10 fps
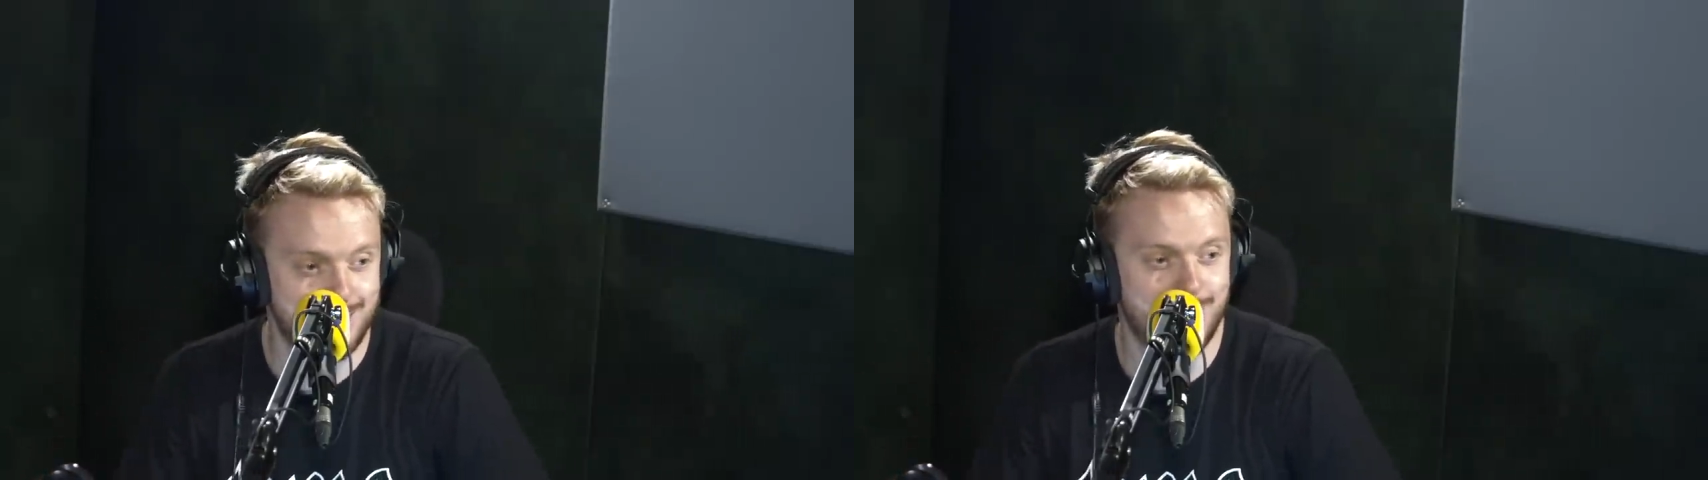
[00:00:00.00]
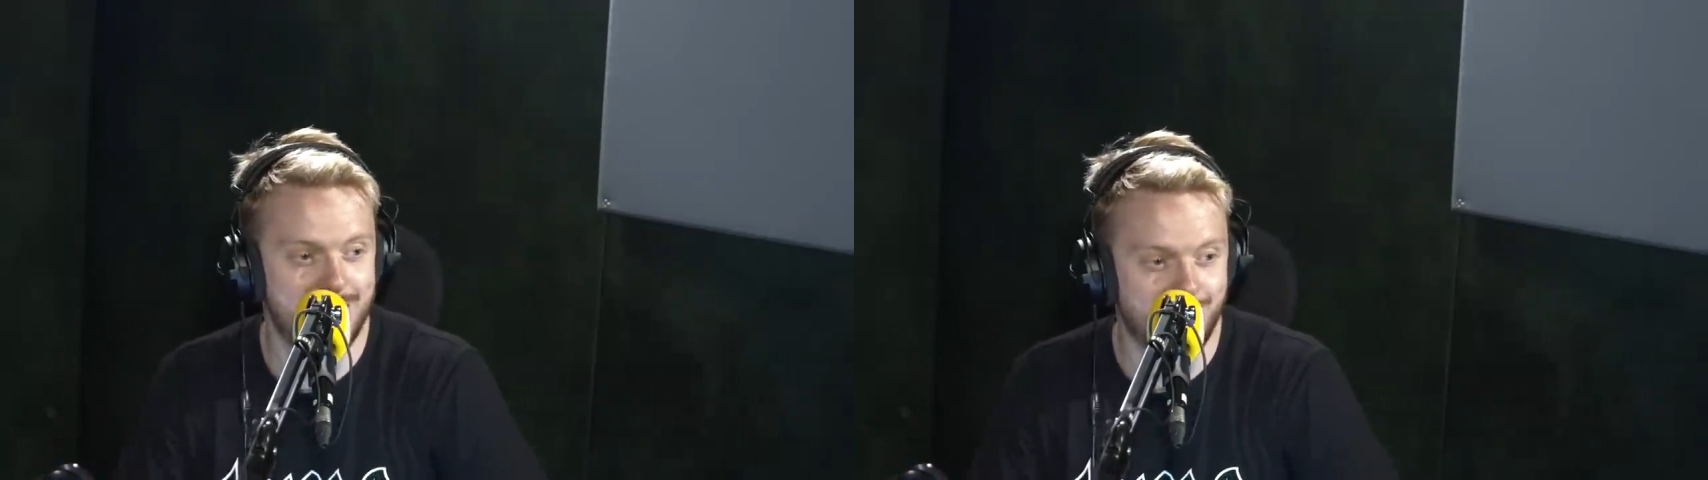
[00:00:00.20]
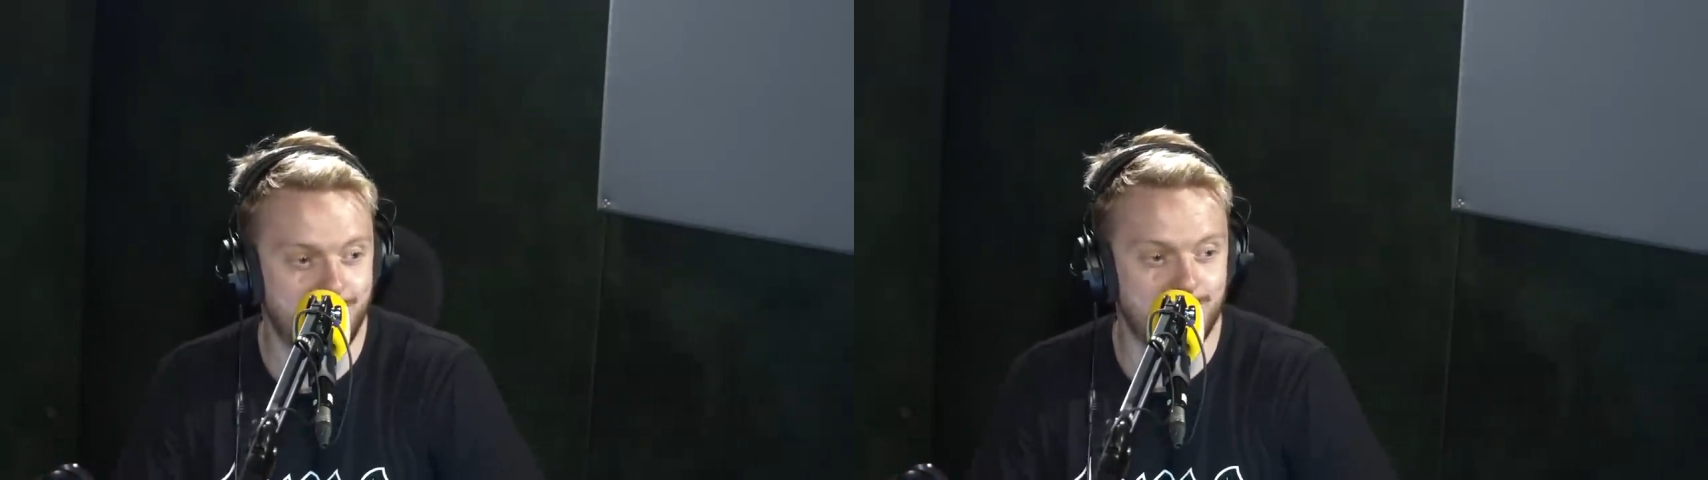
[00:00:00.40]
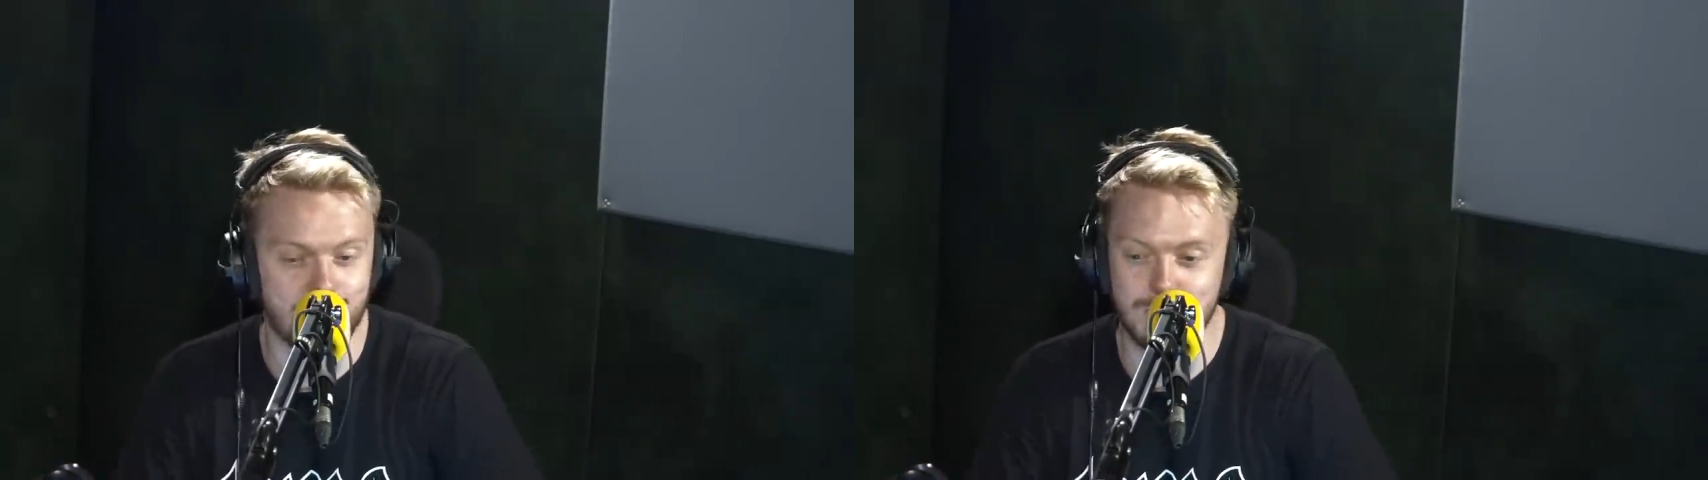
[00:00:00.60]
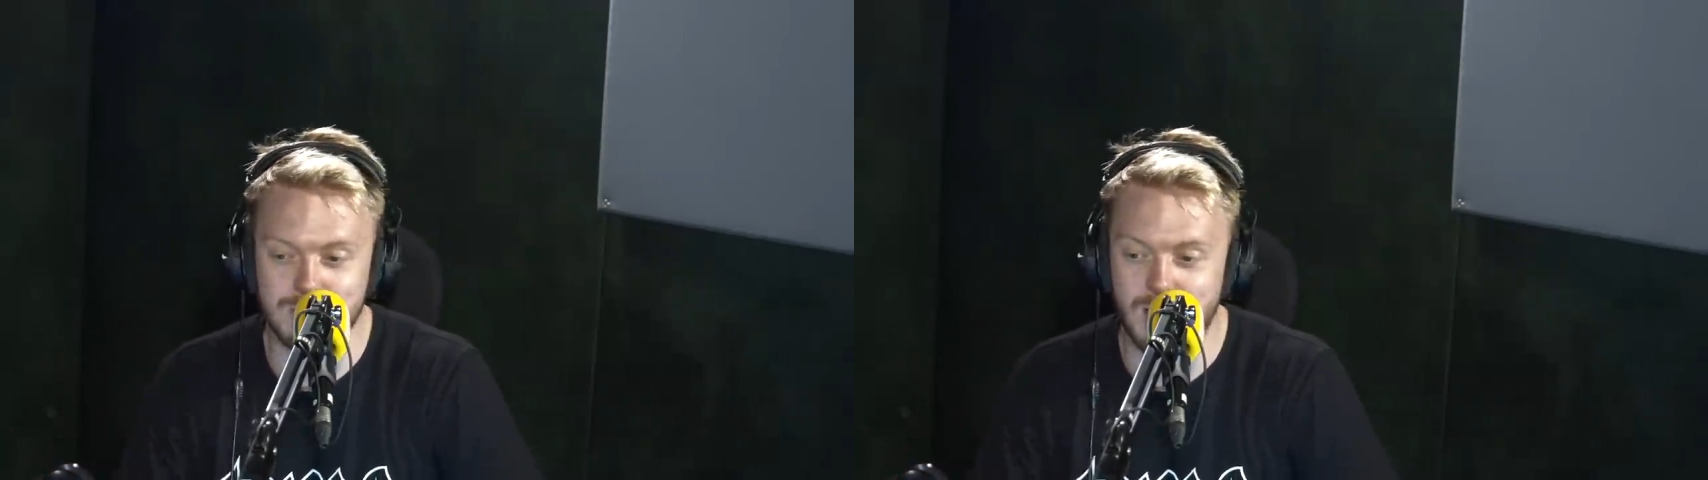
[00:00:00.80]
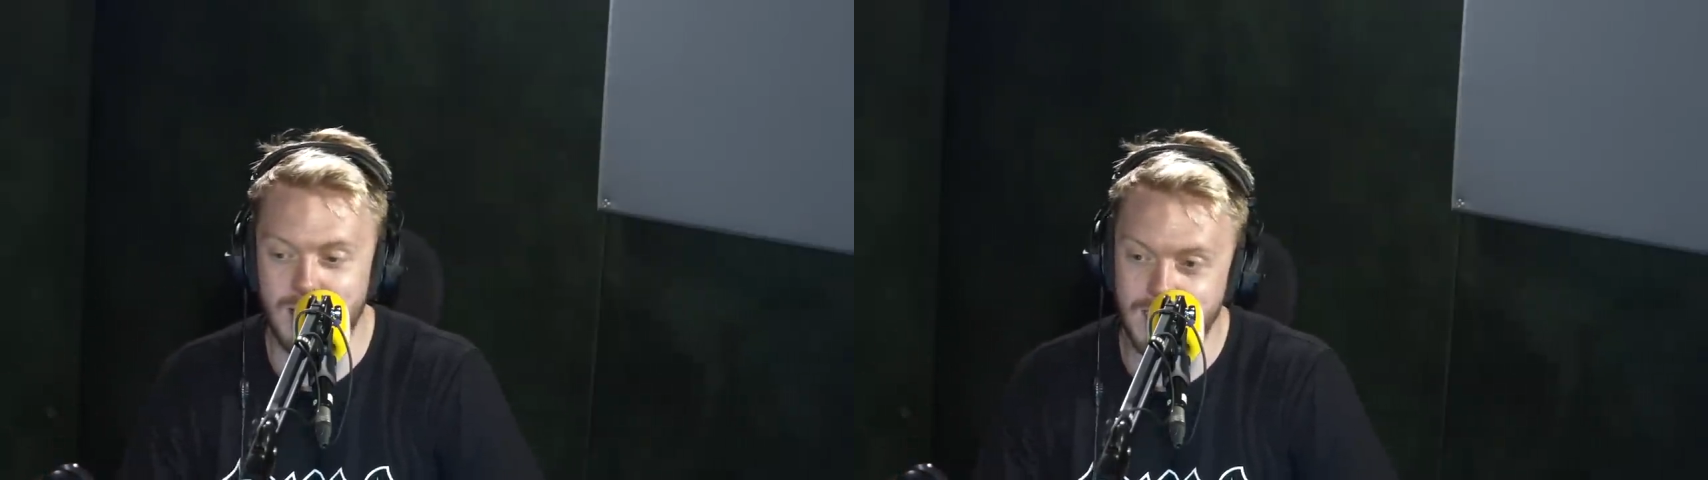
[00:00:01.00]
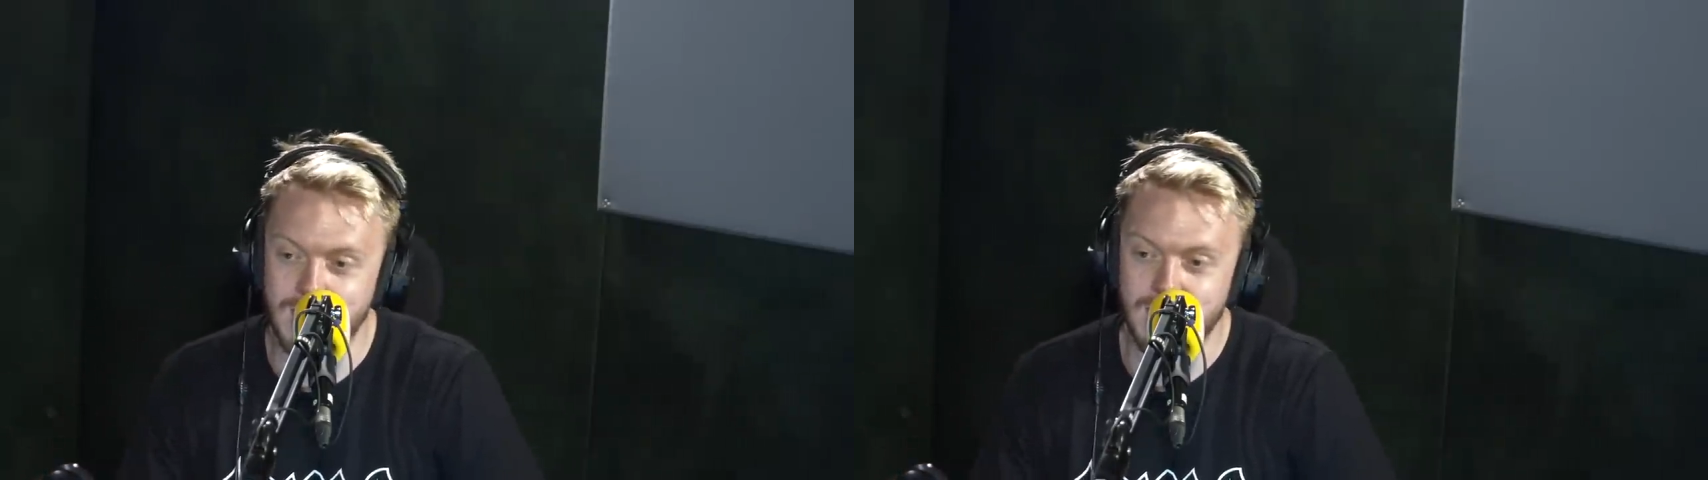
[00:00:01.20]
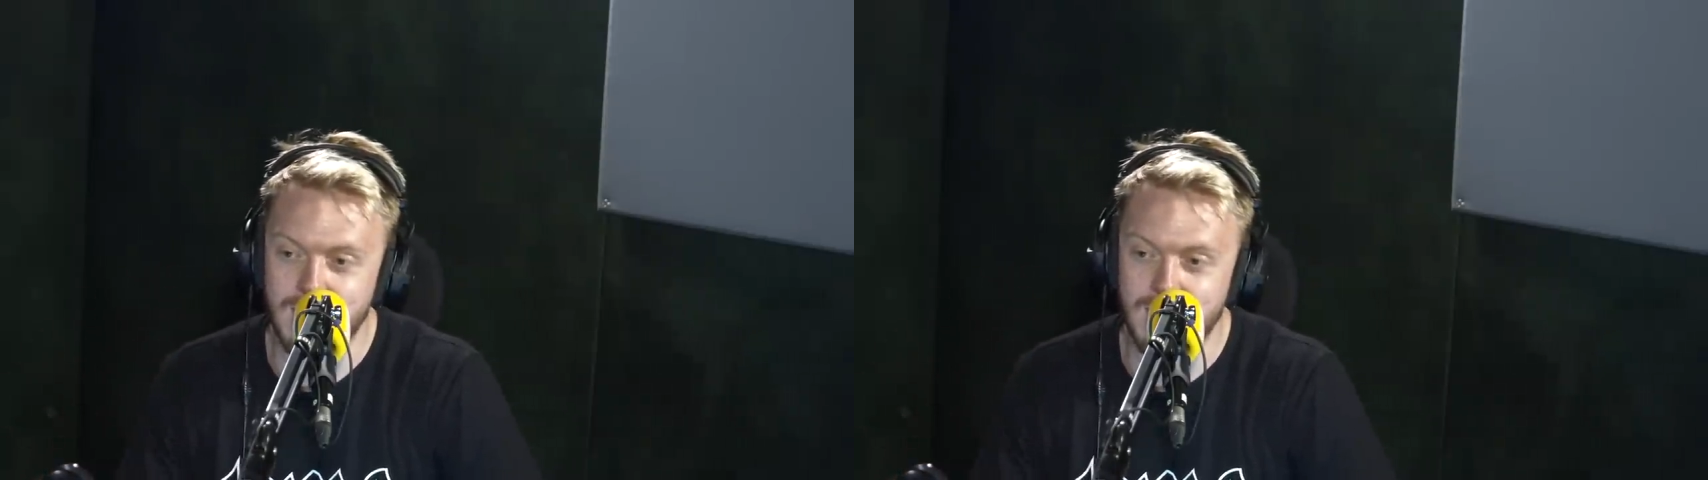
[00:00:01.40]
went over and was like,